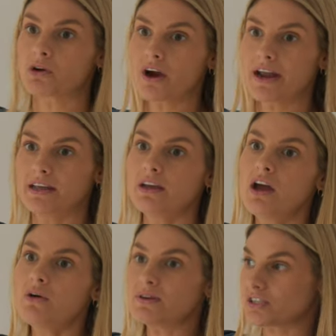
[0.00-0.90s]
grey,
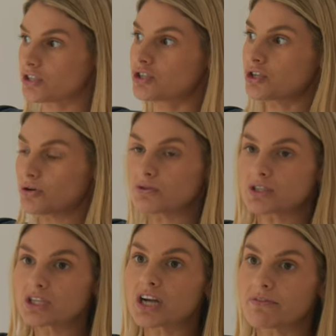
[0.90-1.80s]
which suits
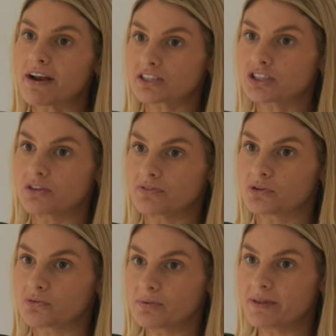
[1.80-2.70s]
the direction of
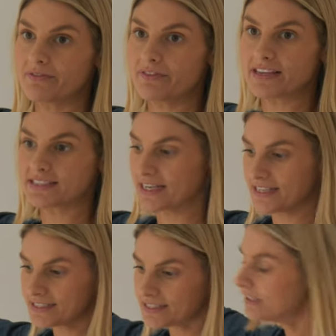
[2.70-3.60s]
your room that
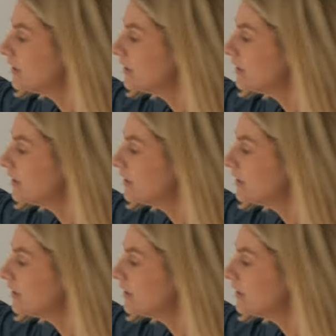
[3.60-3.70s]
faces.